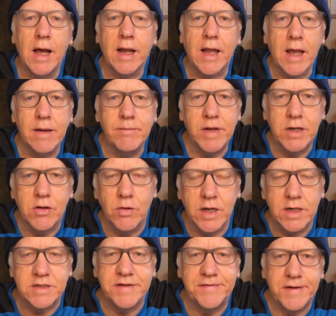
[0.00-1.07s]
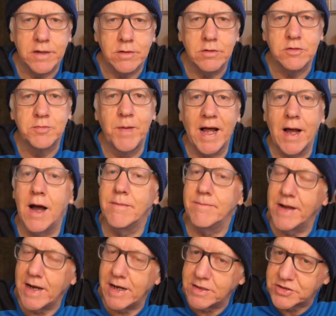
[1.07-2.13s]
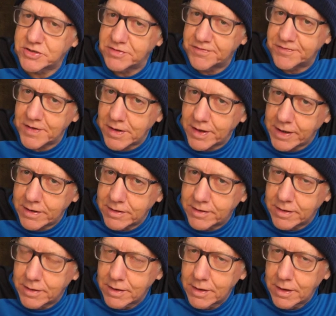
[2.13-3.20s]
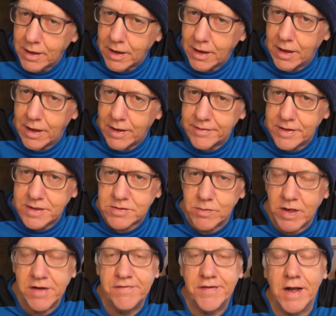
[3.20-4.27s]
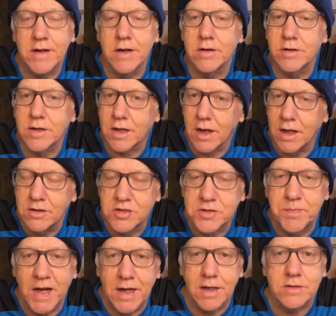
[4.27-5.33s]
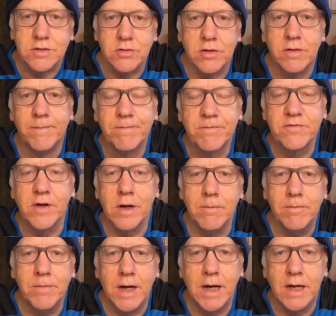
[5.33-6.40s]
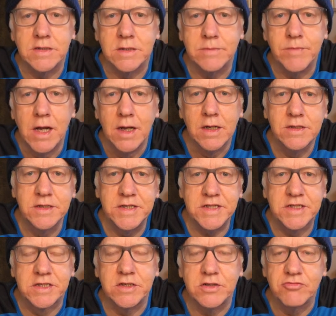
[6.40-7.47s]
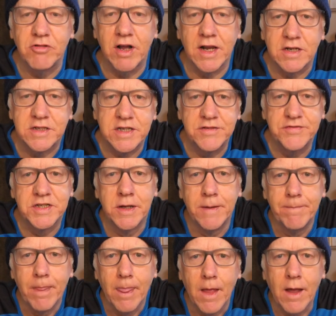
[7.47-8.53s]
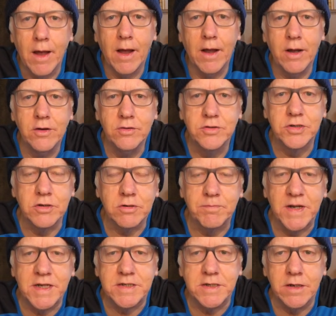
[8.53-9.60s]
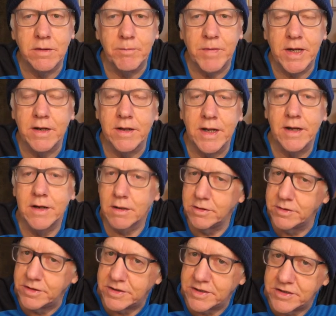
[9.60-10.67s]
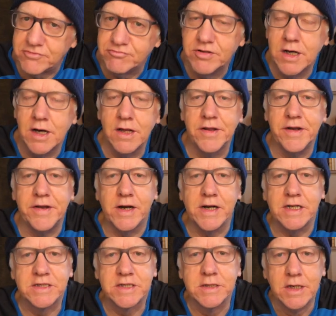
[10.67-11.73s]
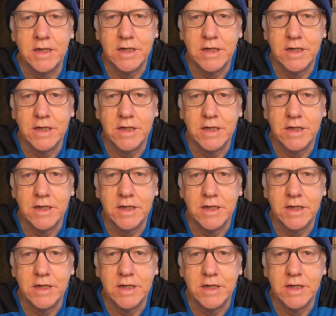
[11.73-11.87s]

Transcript: can be quite difficult. But I managed to find this one. In fact, I got a clothes parcel from some distant relatives who took pity on me, and they included this rather nice